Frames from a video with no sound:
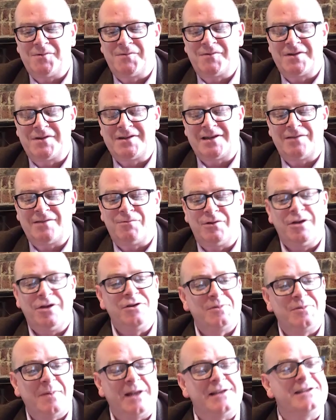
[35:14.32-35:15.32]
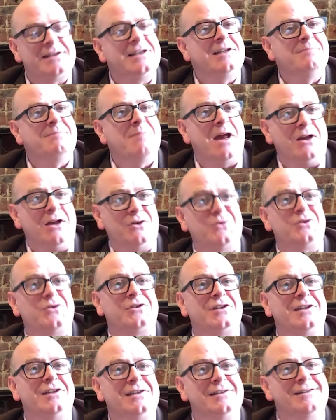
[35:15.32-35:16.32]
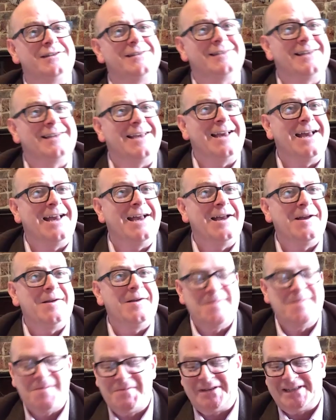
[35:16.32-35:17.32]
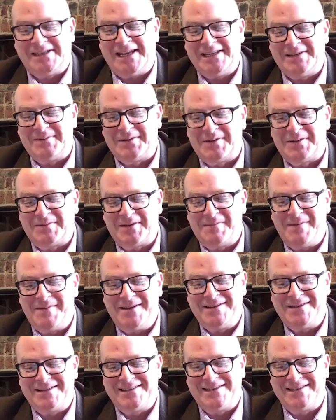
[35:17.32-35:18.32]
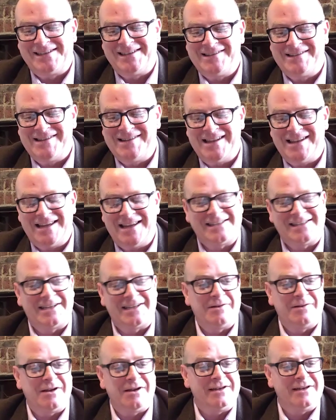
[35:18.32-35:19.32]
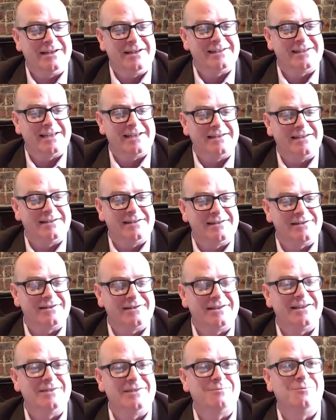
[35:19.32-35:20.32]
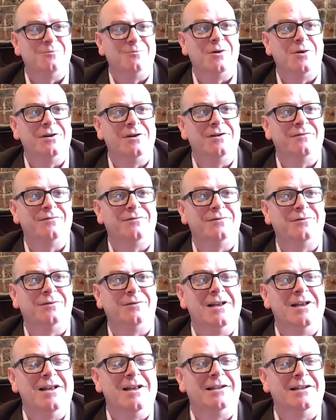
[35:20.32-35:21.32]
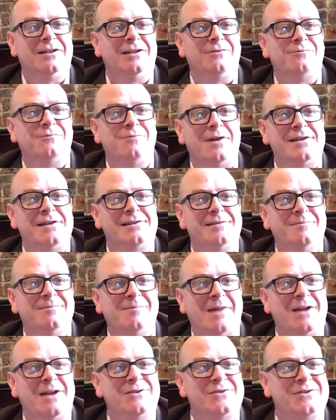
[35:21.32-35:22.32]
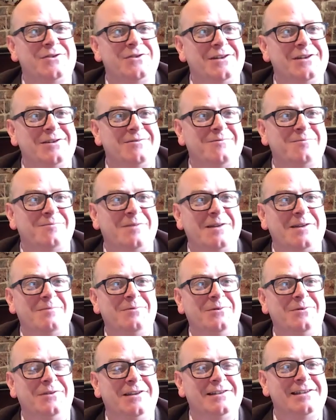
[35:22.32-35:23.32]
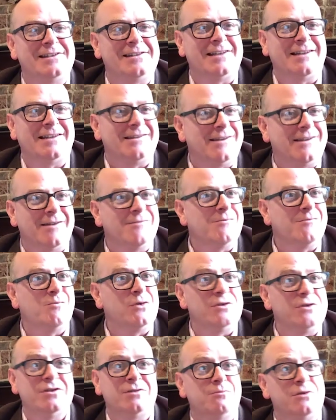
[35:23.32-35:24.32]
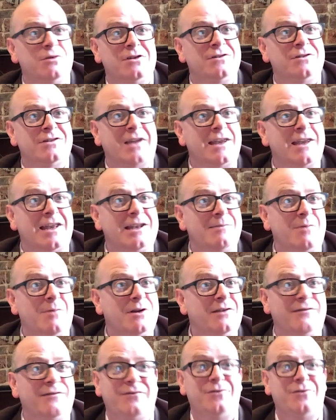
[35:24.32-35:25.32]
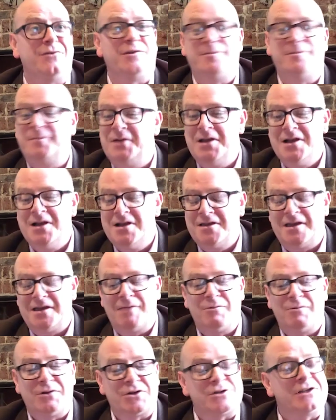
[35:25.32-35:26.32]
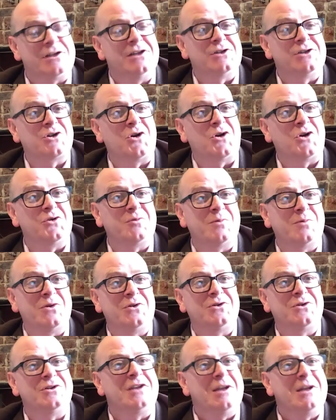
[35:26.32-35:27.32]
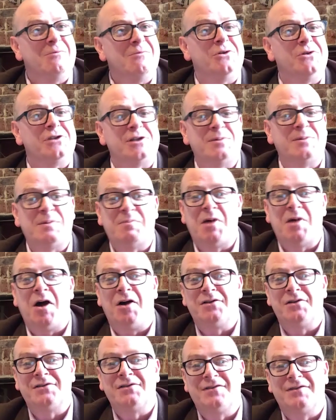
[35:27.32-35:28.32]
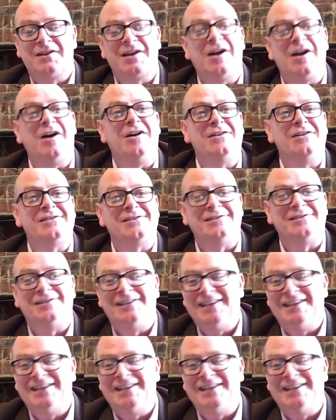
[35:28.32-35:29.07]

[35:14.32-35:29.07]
we said, well, those beds need mattresses, and we sent him some dimensions, and next thing we know, he'd sent us these wonderful little resin mattresses of people that he's, and wouldn't take any money for them. They were just his contribution. He wanted to be part of the castle.